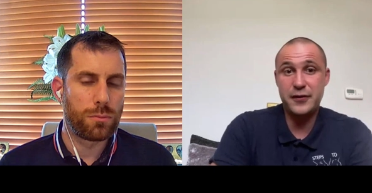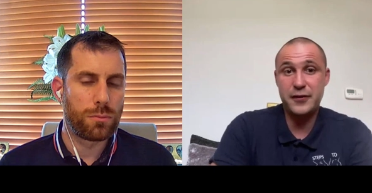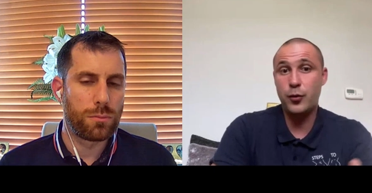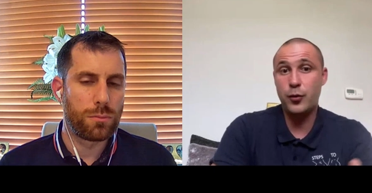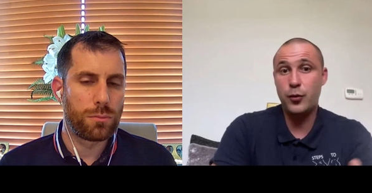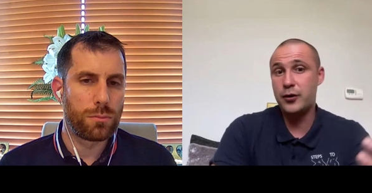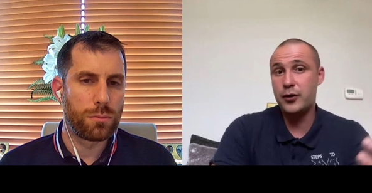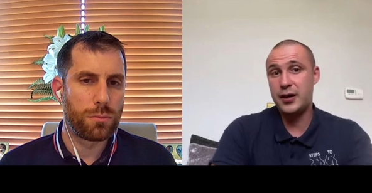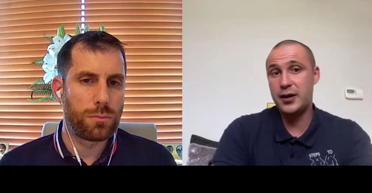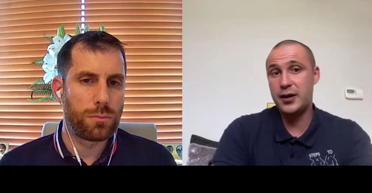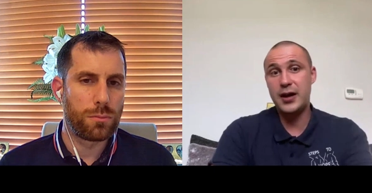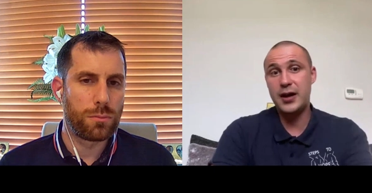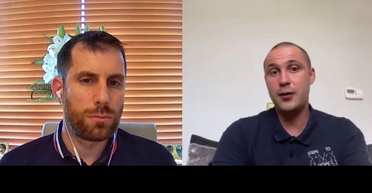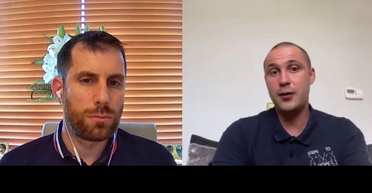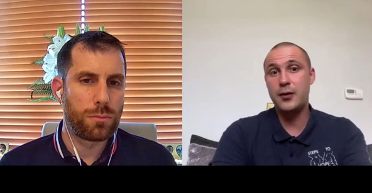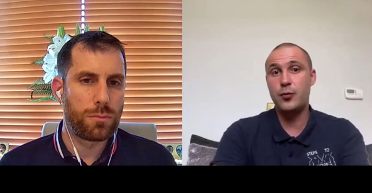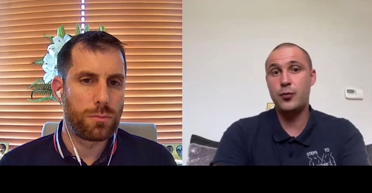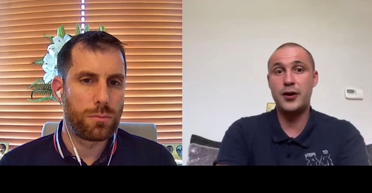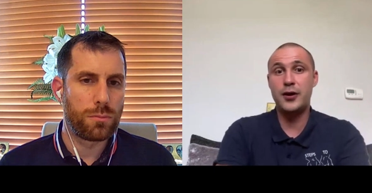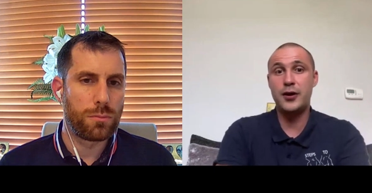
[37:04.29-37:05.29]
Speaker 1: if they want to
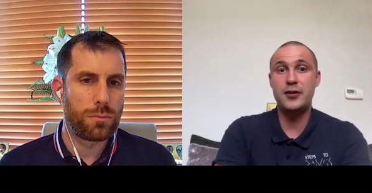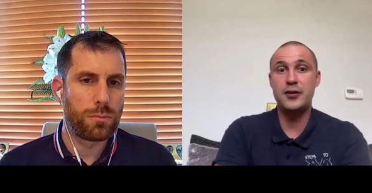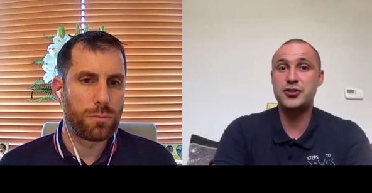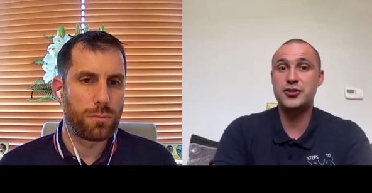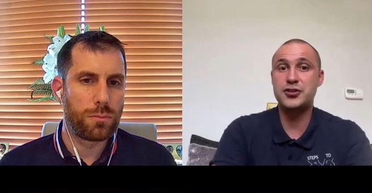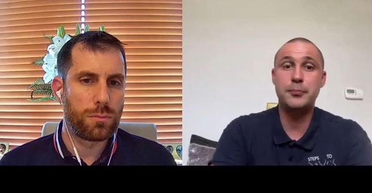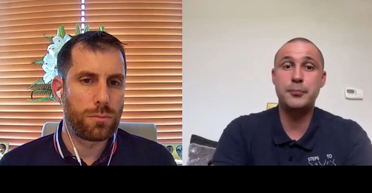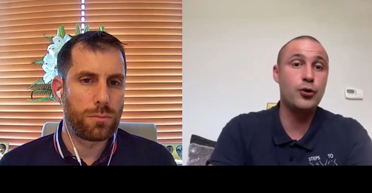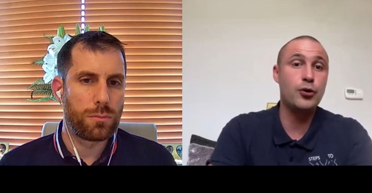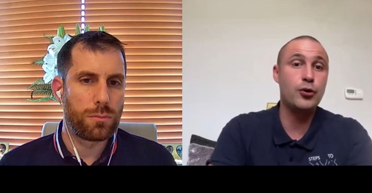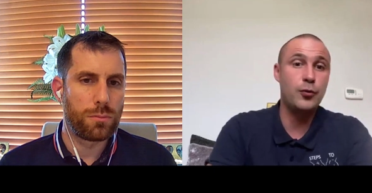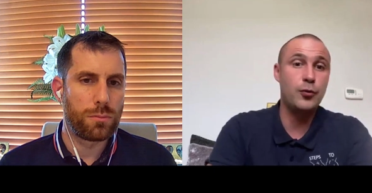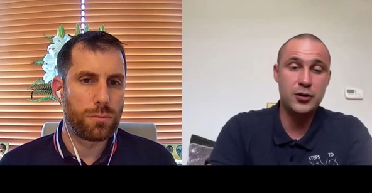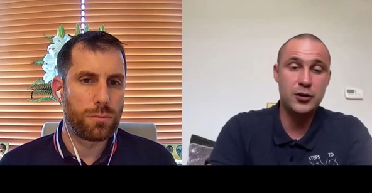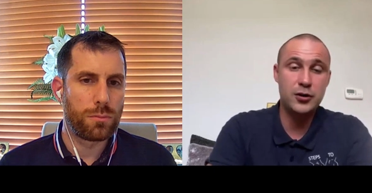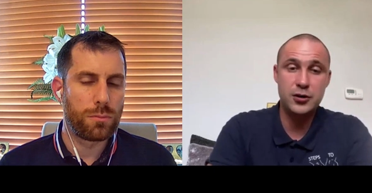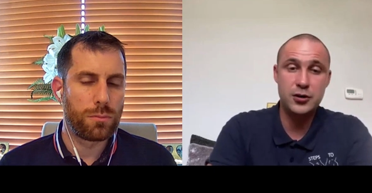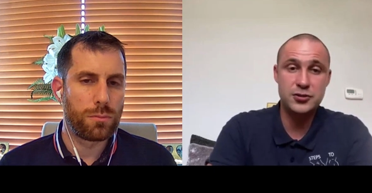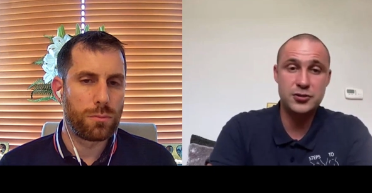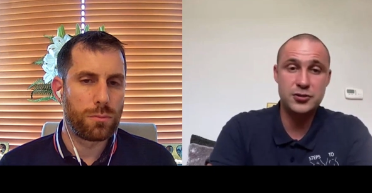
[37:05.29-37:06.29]
get one of their support
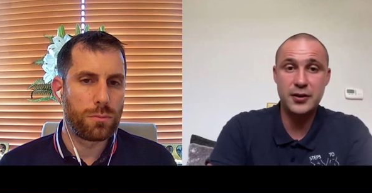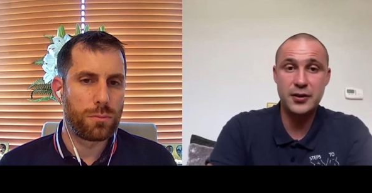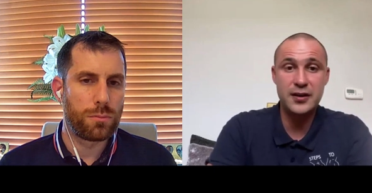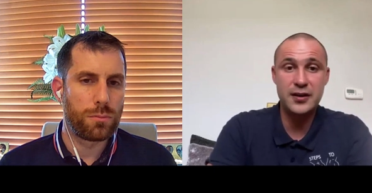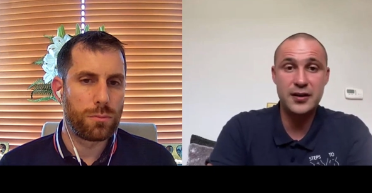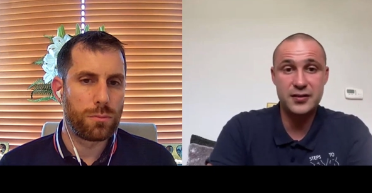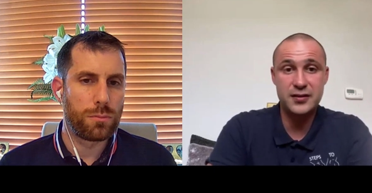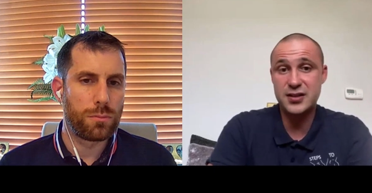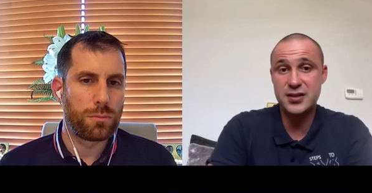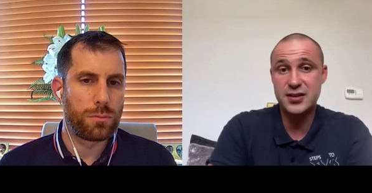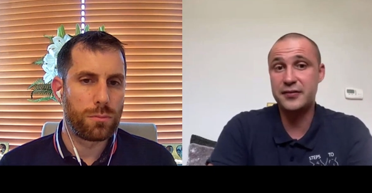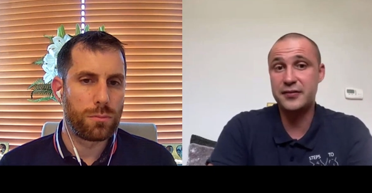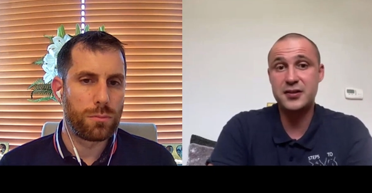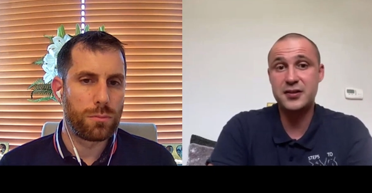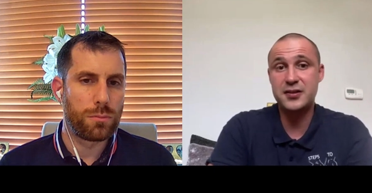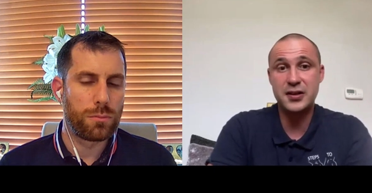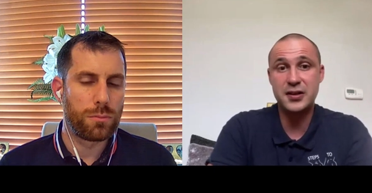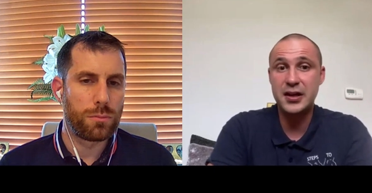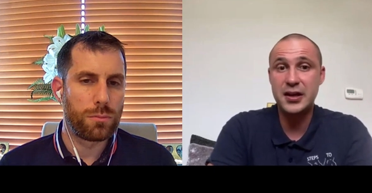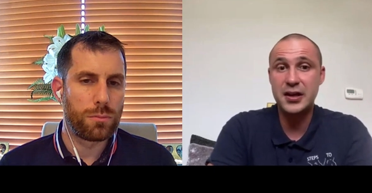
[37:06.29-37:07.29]
workers or that to
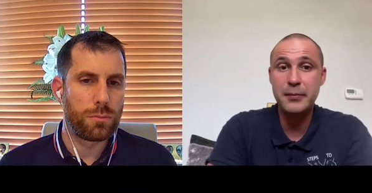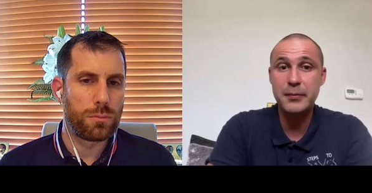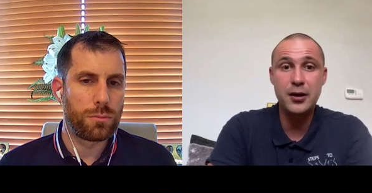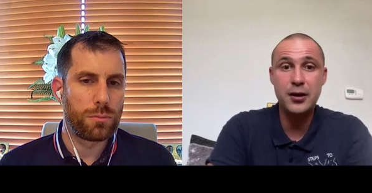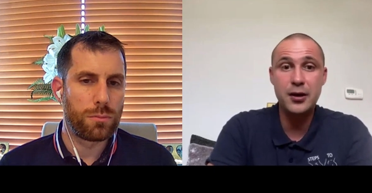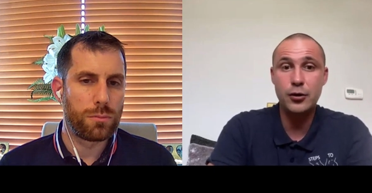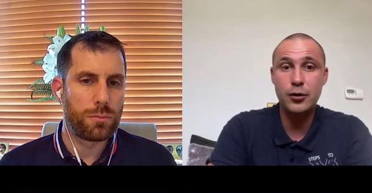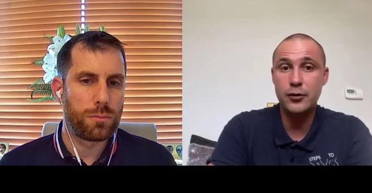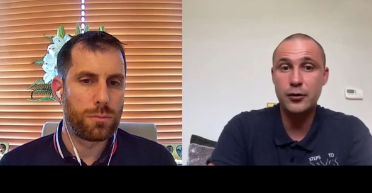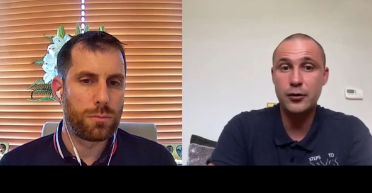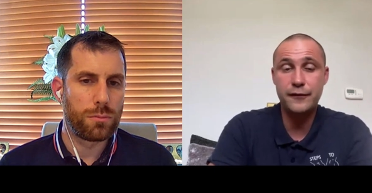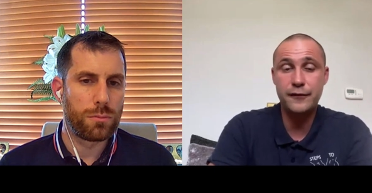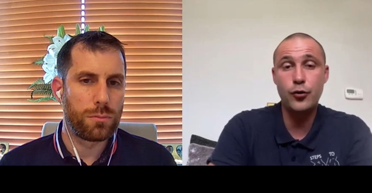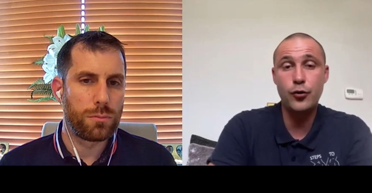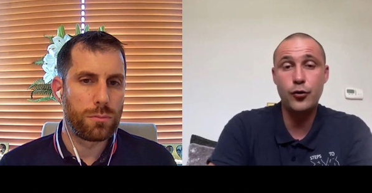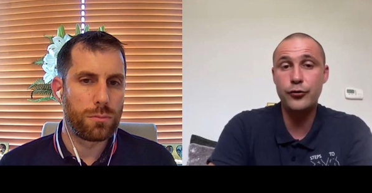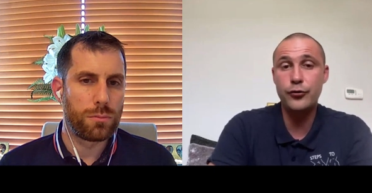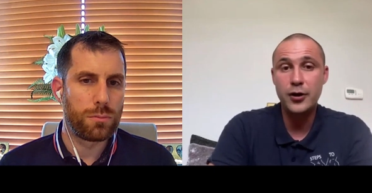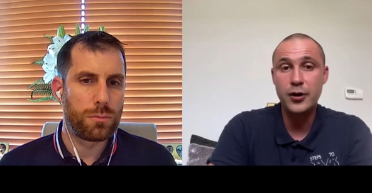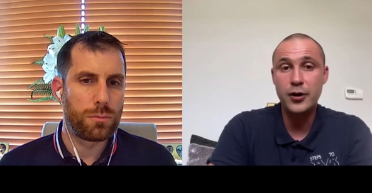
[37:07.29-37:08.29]
send us an email or
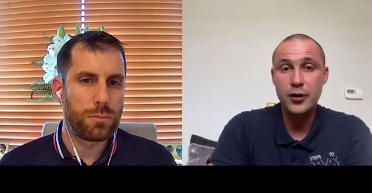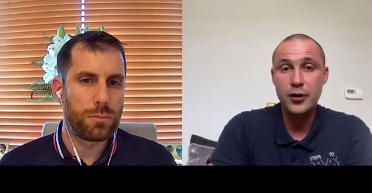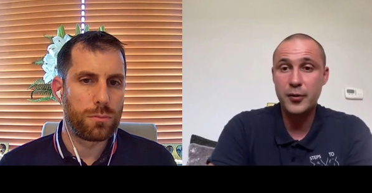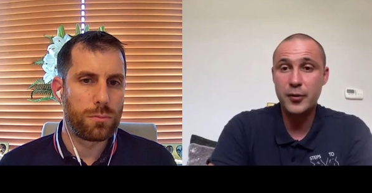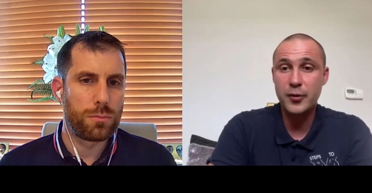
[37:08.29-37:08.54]
phone.